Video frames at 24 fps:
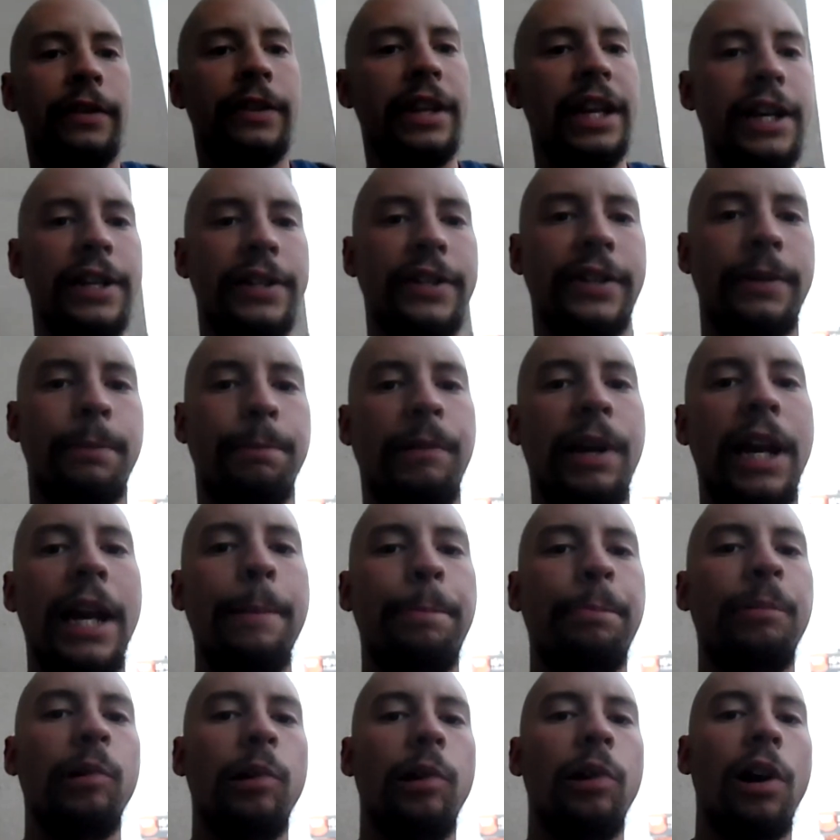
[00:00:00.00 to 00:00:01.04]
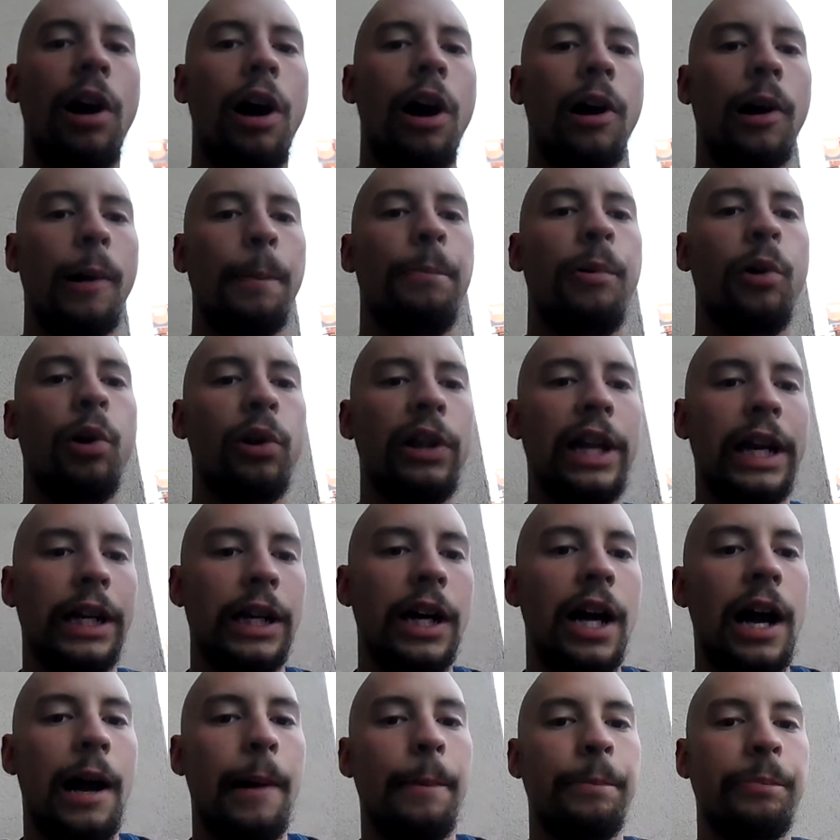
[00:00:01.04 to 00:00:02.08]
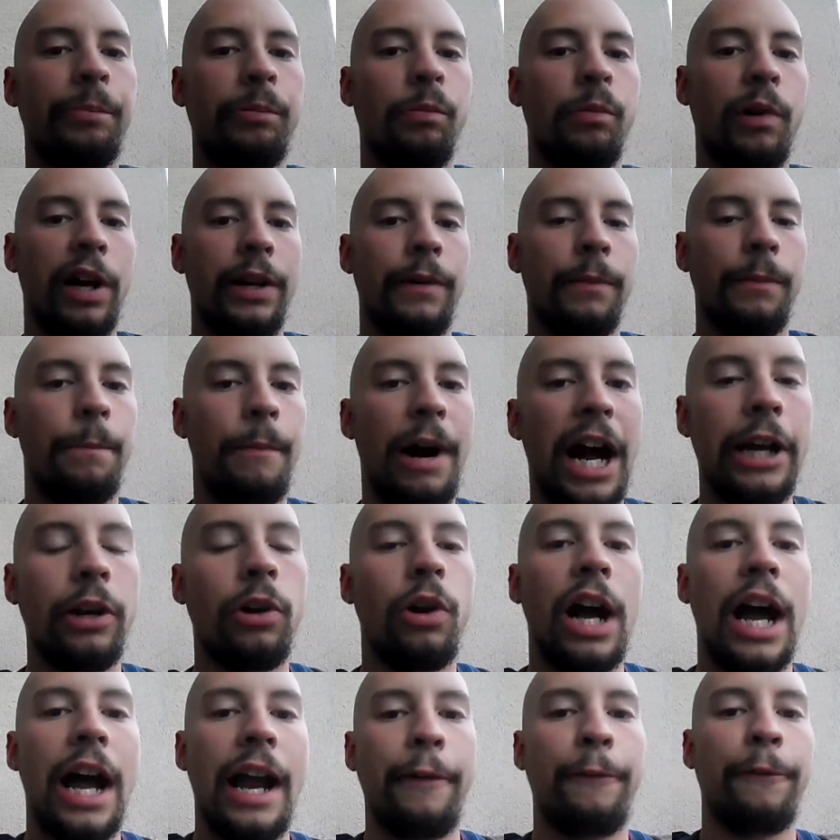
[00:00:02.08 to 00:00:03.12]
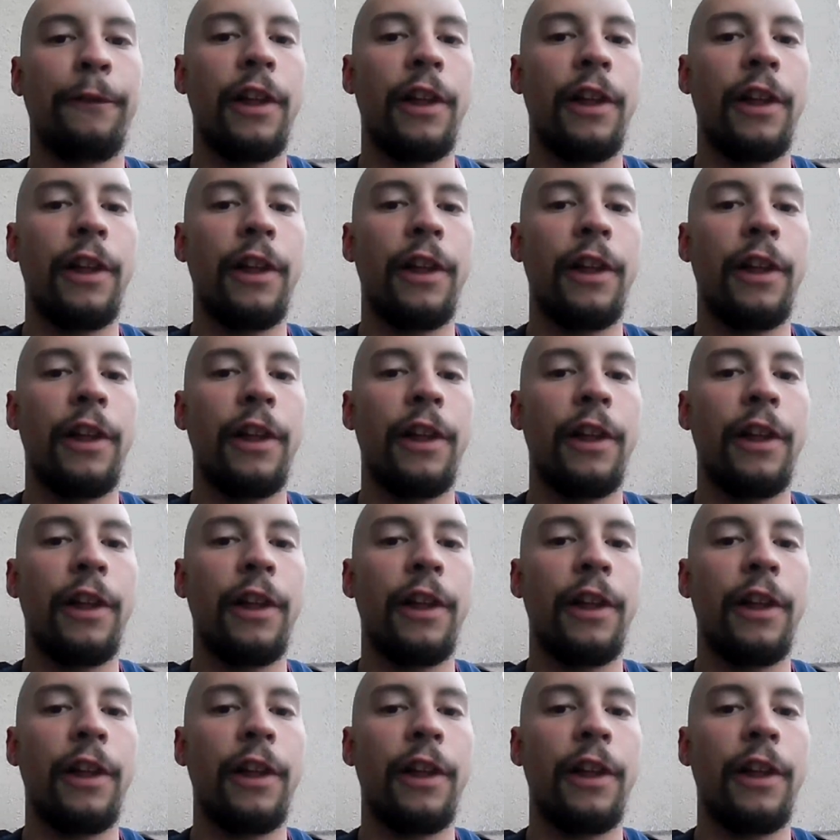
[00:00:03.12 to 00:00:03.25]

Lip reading: These people are pulling up when Mile High